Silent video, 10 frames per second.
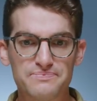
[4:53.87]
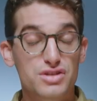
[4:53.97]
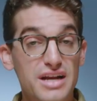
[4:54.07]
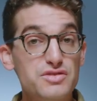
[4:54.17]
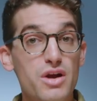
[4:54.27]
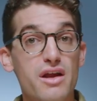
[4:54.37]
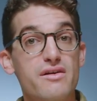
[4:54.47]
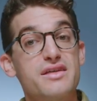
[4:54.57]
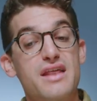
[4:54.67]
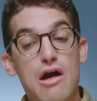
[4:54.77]
So that is one
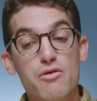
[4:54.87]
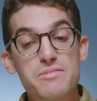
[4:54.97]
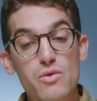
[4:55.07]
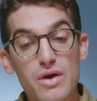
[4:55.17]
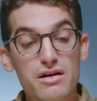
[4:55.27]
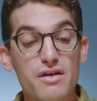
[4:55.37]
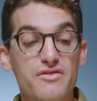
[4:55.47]
area that I would be aware of,